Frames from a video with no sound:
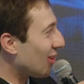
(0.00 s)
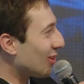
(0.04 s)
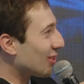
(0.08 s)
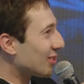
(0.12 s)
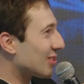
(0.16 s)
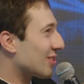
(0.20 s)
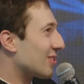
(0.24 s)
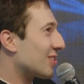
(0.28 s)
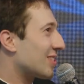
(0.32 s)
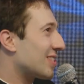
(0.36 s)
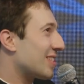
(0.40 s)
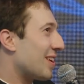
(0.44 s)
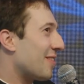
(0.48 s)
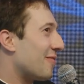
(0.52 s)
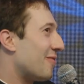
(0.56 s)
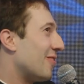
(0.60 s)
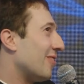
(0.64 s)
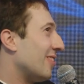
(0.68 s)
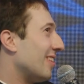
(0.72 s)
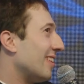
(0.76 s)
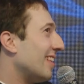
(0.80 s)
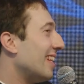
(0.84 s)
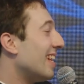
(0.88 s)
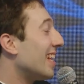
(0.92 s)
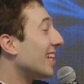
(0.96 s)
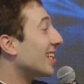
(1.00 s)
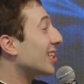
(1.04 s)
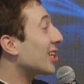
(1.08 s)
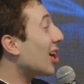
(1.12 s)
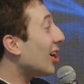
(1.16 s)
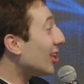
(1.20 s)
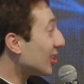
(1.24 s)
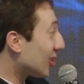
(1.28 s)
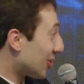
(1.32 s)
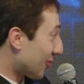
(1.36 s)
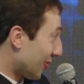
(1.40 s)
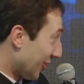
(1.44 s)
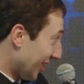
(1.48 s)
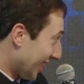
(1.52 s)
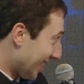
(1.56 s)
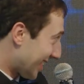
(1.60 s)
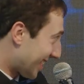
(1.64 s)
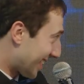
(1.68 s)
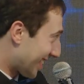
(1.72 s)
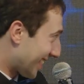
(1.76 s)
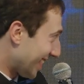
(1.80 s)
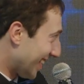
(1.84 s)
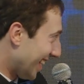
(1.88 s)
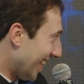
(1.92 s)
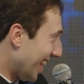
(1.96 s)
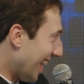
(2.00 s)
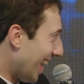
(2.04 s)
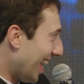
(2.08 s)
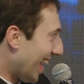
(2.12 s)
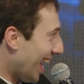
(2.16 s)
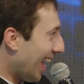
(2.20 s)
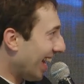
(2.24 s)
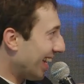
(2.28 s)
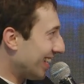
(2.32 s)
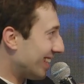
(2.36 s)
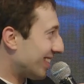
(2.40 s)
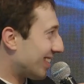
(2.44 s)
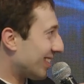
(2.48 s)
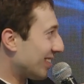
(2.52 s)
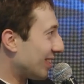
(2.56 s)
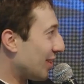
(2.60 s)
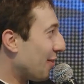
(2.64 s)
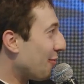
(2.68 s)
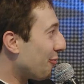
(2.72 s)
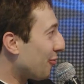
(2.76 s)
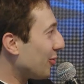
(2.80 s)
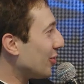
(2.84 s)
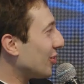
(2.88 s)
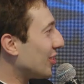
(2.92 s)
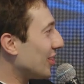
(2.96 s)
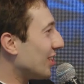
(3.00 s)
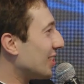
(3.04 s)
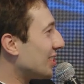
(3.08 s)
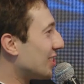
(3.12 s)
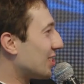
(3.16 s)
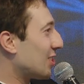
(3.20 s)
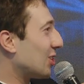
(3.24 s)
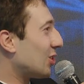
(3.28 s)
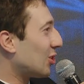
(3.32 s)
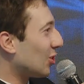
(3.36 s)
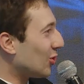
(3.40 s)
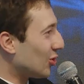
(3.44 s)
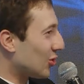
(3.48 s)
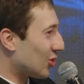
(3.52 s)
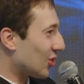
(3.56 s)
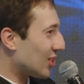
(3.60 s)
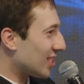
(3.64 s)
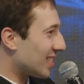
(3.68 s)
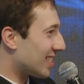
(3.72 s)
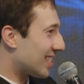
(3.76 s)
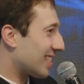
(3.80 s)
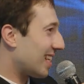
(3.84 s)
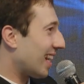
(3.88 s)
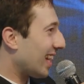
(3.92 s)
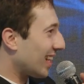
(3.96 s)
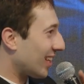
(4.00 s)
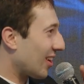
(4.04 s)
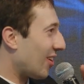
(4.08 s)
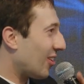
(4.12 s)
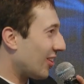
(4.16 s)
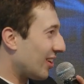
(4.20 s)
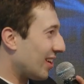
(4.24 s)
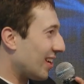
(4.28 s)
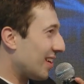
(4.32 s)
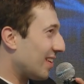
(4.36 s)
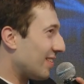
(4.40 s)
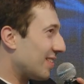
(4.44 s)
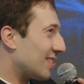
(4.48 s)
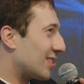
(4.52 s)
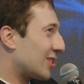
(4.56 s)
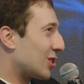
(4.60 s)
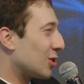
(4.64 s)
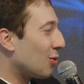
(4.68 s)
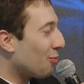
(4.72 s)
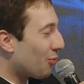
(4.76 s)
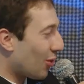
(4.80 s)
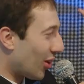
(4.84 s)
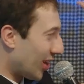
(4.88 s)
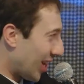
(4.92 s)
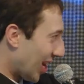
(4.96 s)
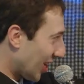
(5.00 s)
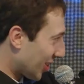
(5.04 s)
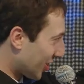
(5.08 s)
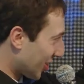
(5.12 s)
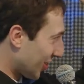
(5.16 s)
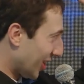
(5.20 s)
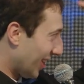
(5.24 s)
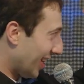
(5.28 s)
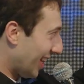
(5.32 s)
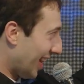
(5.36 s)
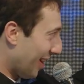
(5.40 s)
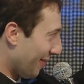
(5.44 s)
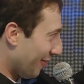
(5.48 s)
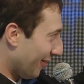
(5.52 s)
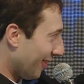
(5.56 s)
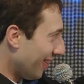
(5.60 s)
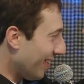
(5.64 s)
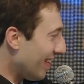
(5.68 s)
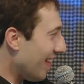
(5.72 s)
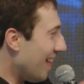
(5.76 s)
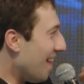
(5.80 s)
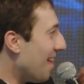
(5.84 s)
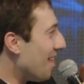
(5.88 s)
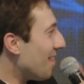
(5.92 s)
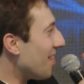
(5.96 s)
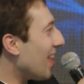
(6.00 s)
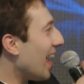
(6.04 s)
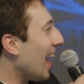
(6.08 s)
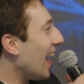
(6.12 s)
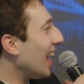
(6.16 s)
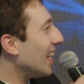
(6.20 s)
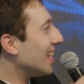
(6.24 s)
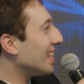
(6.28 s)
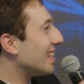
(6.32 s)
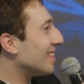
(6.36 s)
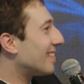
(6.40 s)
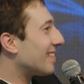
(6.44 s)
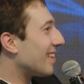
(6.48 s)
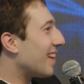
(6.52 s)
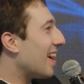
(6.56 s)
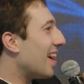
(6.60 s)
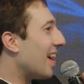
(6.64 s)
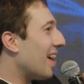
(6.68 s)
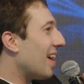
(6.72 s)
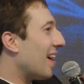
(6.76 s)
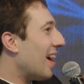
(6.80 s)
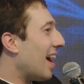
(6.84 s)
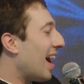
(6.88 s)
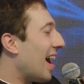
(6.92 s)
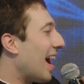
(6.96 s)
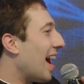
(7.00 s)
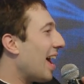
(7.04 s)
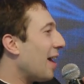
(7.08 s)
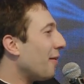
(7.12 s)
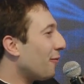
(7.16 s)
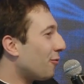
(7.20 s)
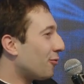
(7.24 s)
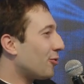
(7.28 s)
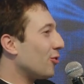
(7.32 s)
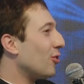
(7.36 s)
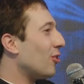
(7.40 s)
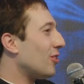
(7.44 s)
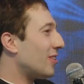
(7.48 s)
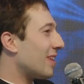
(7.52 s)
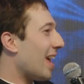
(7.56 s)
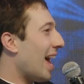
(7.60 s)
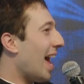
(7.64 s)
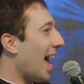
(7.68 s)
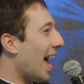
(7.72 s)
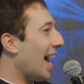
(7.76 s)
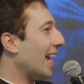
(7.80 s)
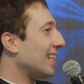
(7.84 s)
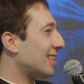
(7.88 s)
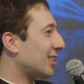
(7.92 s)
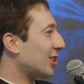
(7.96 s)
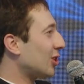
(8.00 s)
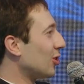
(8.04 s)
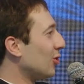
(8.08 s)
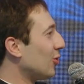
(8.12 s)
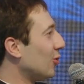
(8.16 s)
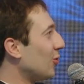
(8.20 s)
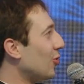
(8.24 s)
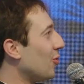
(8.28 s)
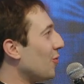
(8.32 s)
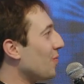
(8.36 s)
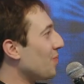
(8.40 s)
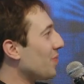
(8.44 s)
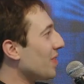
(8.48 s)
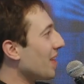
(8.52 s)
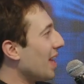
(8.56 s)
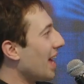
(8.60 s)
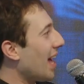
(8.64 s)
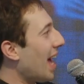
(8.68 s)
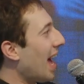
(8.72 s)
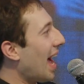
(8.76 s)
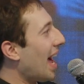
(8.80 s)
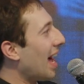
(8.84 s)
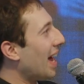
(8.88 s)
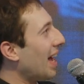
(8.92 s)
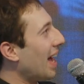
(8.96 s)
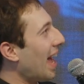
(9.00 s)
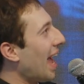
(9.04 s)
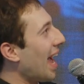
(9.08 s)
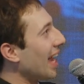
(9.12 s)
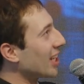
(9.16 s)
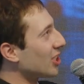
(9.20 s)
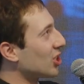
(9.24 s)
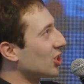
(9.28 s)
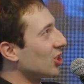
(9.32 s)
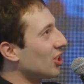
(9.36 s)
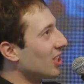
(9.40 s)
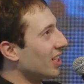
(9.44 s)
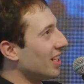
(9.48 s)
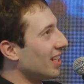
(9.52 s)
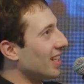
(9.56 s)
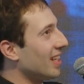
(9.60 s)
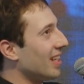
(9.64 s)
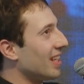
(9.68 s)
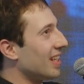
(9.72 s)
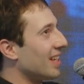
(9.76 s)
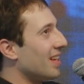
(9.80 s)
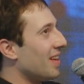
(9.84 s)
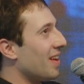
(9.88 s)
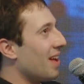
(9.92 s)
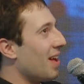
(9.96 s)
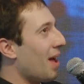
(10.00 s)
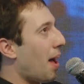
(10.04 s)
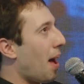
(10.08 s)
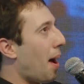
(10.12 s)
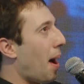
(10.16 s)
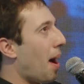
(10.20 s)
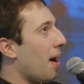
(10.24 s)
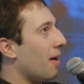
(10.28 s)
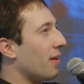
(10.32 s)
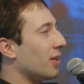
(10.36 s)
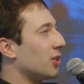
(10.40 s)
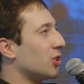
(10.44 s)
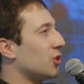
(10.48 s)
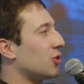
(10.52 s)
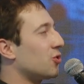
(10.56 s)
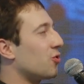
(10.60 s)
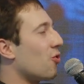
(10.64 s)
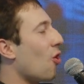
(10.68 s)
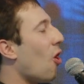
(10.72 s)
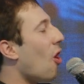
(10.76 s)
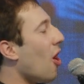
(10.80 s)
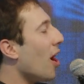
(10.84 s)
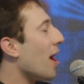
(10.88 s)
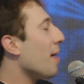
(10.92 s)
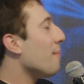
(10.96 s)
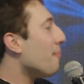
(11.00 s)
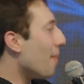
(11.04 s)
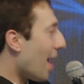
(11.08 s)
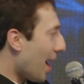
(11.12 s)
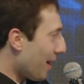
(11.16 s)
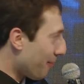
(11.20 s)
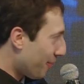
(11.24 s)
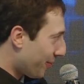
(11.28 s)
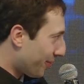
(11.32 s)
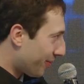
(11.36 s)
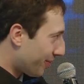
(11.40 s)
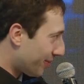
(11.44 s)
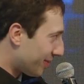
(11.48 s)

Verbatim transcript: also several countries and different institutions, like on a supranational level. And if you had to actually draw a map